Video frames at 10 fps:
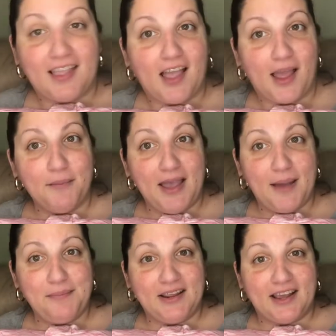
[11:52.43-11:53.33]
I'm
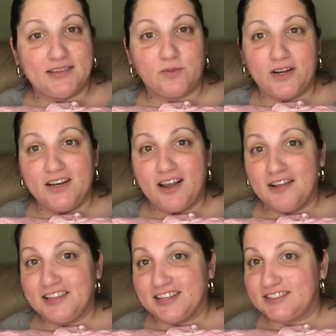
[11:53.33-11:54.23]
happy, guys. What do y'all
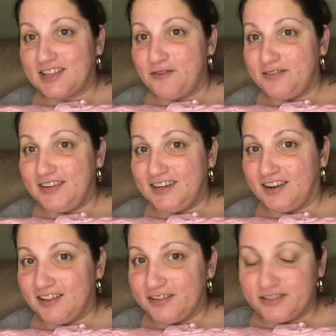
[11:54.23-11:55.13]
think?
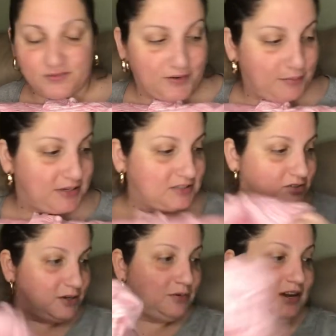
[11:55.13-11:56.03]
$70 for a
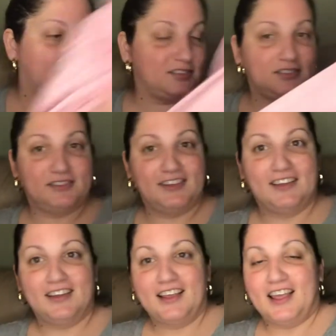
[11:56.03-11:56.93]
mystery box?
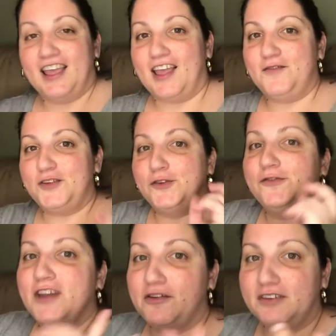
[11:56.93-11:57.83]
If you've
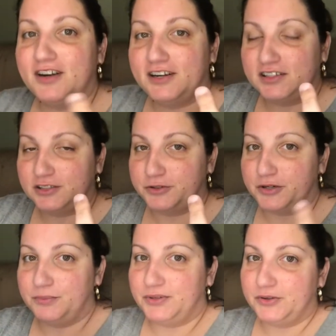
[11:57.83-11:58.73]
never heard of
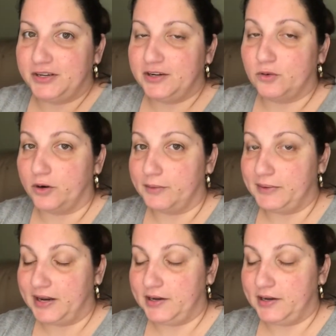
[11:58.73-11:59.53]
Lunar Beauty or Manny